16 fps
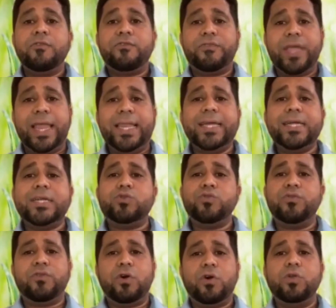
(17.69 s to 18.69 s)
Failure
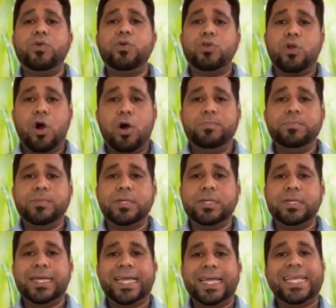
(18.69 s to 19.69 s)
to follow norms
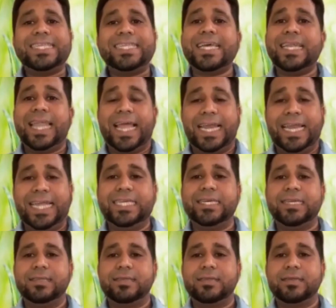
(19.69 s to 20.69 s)
is a
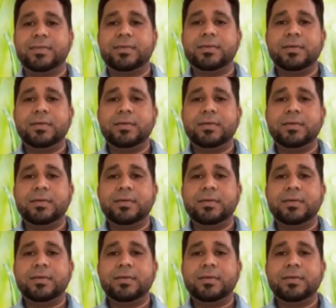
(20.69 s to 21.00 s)
negligence.